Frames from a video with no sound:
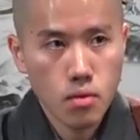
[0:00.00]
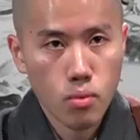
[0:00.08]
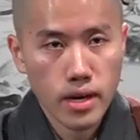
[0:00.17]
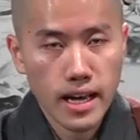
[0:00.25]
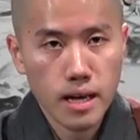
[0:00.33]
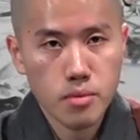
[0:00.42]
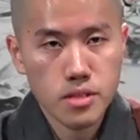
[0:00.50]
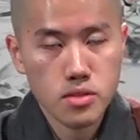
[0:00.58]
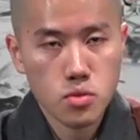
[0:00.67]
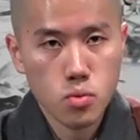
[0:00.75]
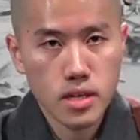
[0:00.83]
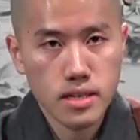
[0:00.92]
What
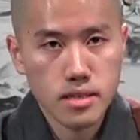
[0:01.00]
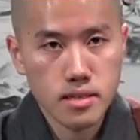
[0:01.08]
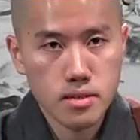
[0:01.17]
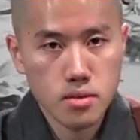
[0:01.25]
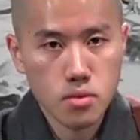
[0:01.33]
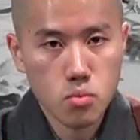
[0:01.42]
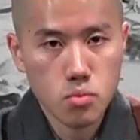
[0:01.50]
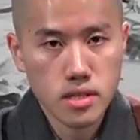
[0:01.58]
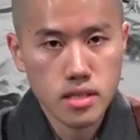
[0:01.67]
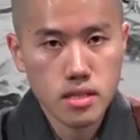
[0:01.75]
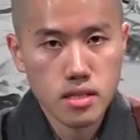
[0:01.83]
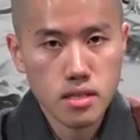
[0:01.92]
happens when
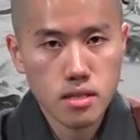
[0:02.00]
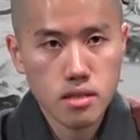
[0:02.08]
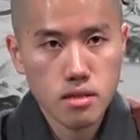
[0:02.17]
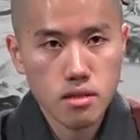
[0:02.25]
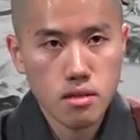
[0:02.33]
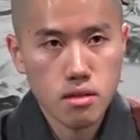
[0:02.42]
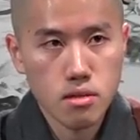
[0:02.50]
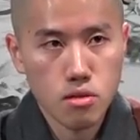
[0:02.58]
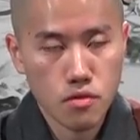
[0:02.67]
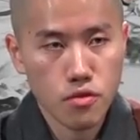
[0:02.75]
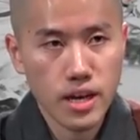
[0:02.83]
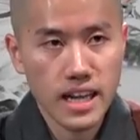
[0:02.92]
we
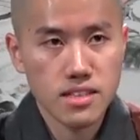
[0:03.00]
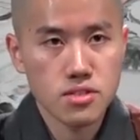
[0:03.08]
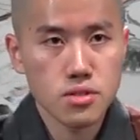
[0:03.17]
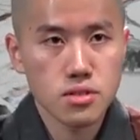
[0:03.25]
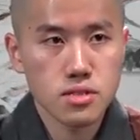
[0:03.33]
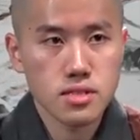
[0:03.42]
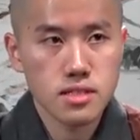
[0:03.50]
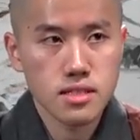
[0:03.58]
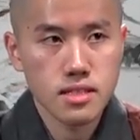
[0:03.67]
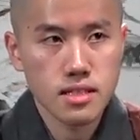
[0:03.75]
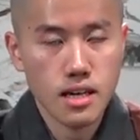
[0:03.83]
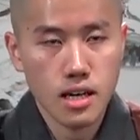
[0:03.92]
look for answers
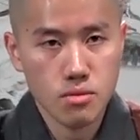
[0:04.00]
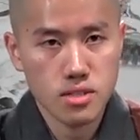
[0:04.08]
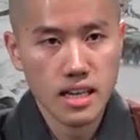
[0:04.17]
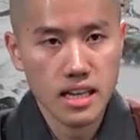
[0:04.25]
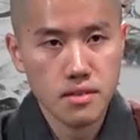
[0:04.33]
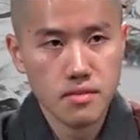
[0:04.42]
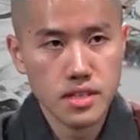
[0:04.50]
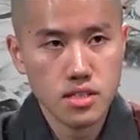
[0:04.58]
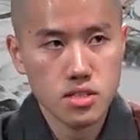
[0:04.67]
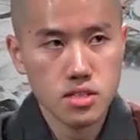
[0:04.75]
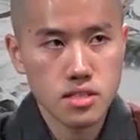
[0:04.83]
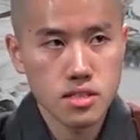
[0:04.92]
outside of
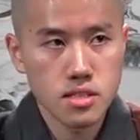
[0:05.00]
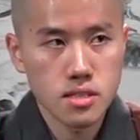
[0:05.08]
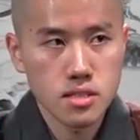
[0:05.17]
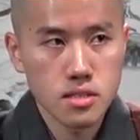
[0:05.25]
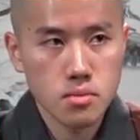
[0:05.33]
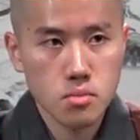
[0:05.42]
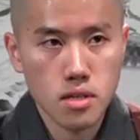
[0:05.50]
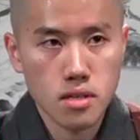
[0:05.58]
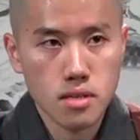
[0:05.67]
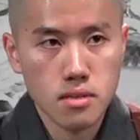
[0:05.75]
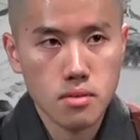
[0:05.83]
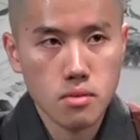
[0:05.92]
us?
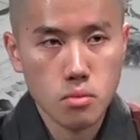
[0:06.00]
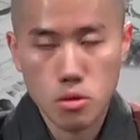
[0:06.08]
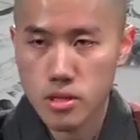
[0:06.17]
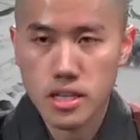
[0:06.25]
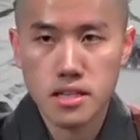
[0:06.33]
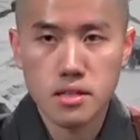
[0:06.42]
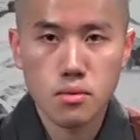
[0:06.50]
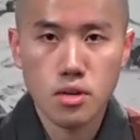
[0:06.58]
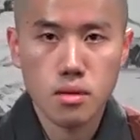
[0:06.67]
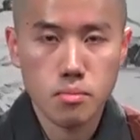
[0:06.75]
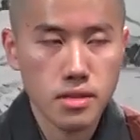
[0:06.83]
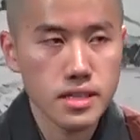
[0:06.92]
Well, we're looking in the
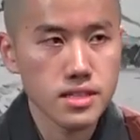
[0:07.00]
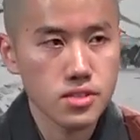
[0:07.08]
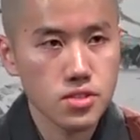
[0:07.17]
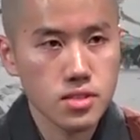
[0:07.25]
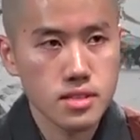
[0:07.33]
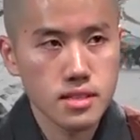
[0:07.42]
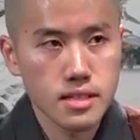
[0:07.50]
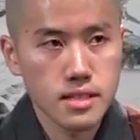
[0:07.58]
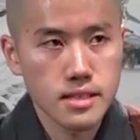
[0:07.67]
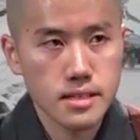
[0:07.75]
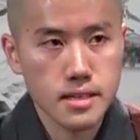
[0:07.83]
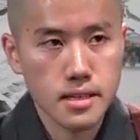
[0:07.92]
wrong place,
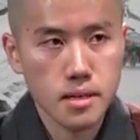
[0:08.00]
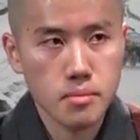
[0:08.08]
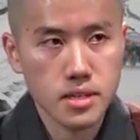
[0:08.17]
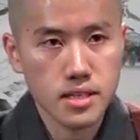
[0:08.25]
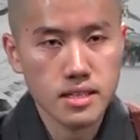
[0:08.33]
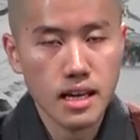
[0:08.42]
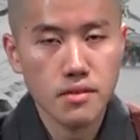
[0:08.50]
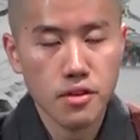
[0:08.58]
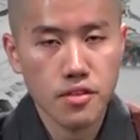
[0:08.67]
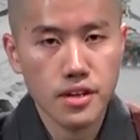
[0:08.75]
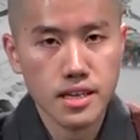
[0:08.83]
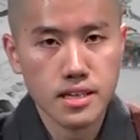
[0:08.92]
because
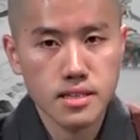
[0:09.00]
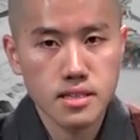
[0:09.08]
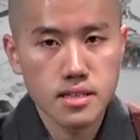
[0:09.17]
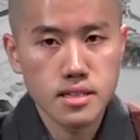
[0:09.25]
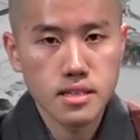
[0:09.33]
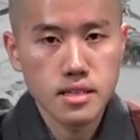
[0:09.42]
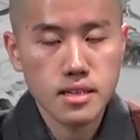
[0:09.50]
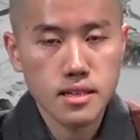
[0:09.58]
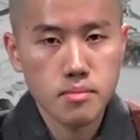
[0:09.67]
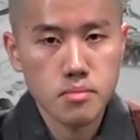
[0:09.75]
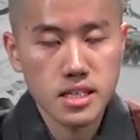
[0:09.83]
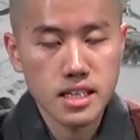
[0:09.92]
everything
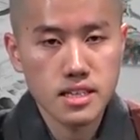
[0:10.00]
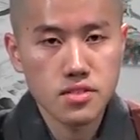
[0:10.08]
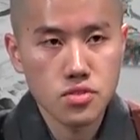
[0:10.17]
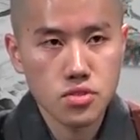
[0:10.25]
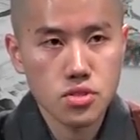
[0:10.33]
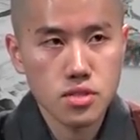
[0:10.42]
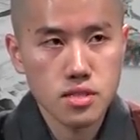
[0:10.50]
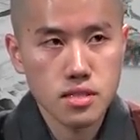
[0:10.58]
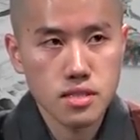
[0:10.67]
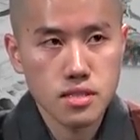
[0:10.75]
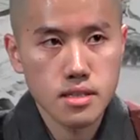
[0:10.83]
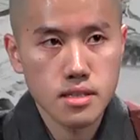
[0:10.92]
begins
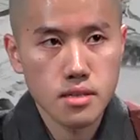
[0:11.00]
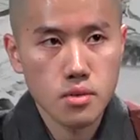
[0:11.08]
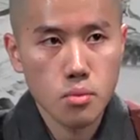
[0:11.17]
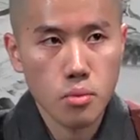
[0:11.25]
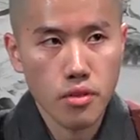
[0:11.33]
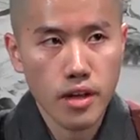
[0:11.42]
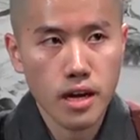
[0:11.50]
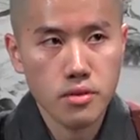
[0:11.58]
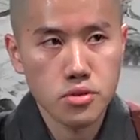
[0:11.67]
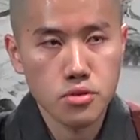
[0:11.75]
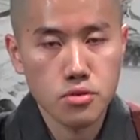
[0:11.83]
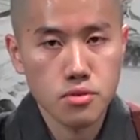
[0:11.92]
with how
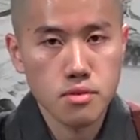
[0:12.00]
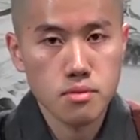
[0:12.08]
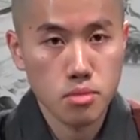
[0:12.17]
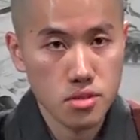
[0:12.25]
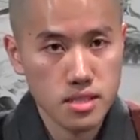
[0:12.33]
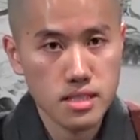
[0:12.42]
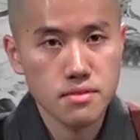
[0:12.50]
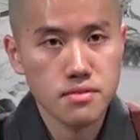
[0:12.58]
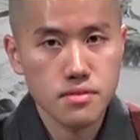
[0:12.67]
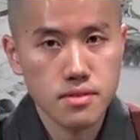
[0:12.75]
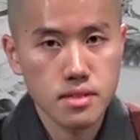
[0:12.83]
you perceive.